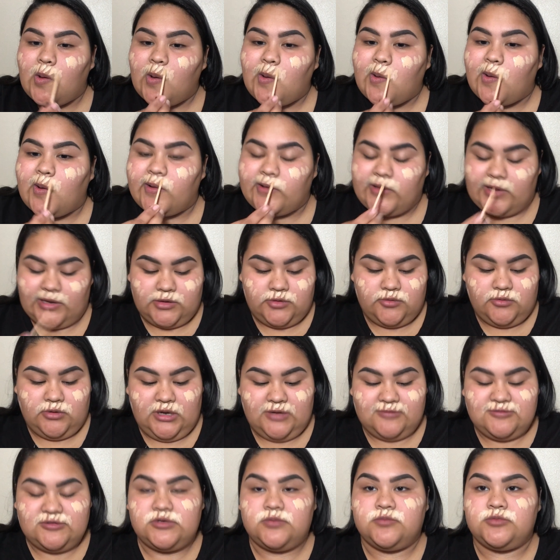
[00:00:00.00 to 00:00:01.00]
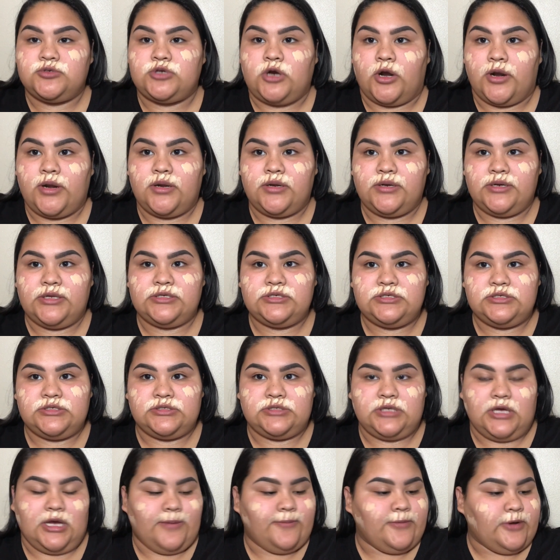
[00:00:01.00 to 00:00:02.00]
because I do have some
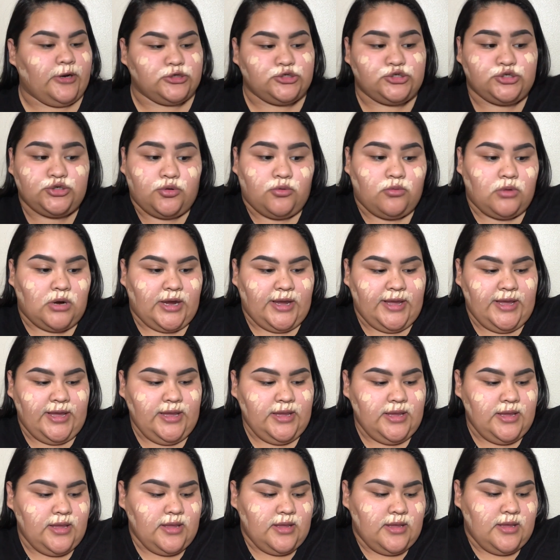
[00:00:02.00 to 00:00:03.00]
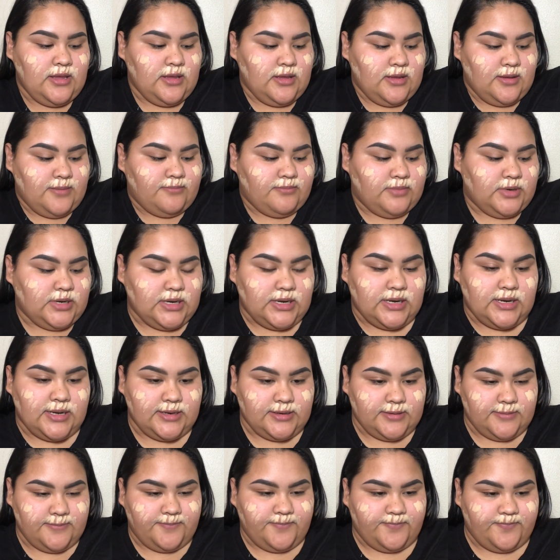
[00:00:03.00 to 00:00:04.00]
darkness. I'm not sure why,
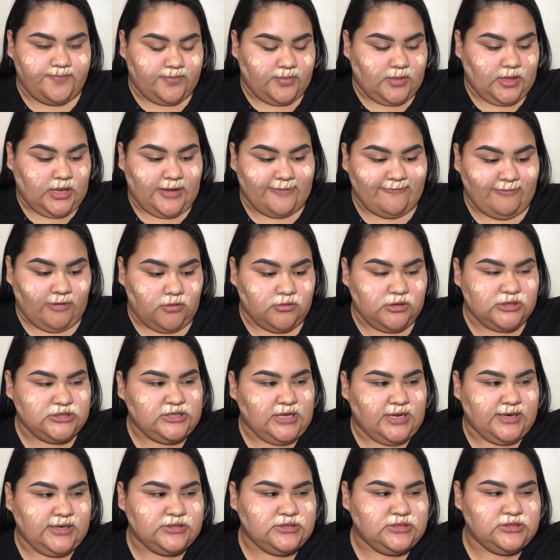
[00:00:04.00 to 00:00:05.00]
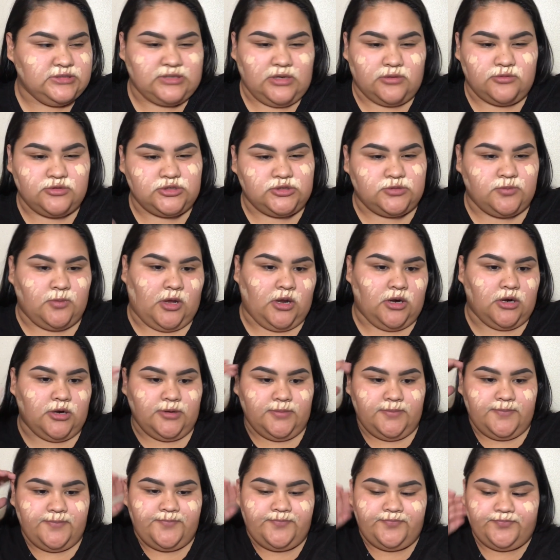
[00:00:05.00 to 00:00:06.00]
but I've always had it since I was
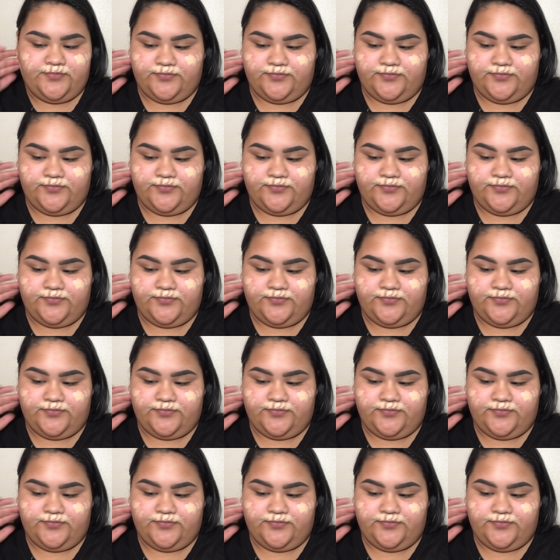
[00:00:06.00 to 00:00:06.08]
smaller.